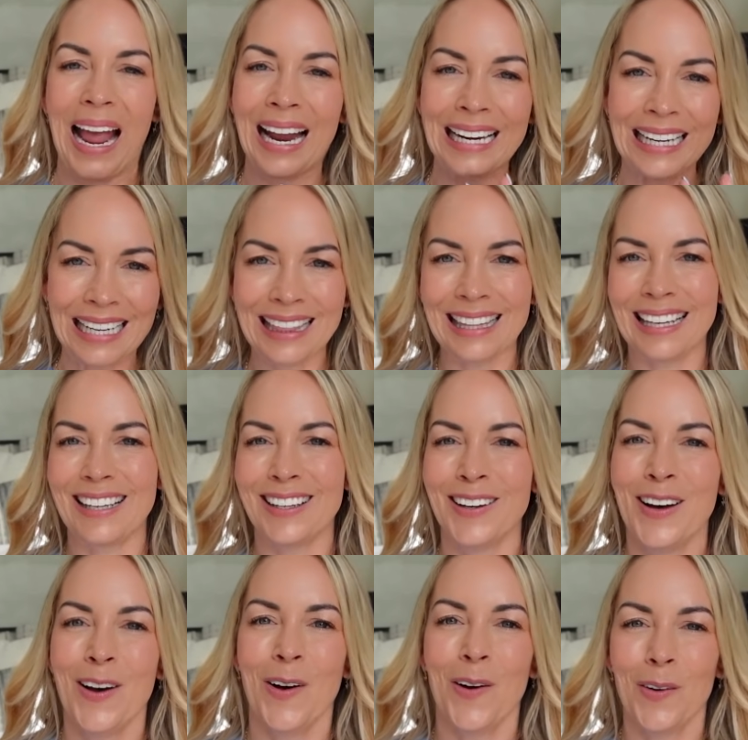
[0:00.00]
anything
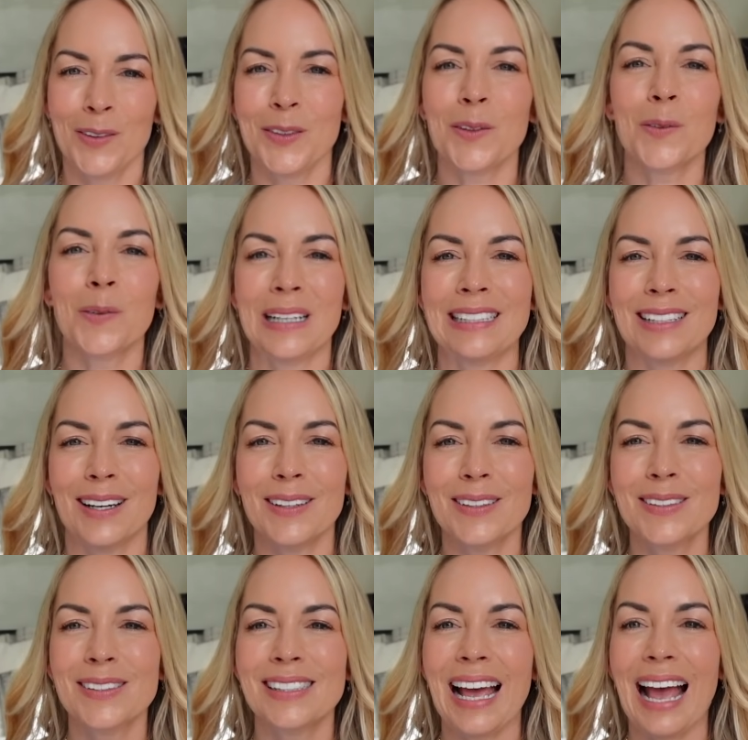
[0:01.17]
on your windows.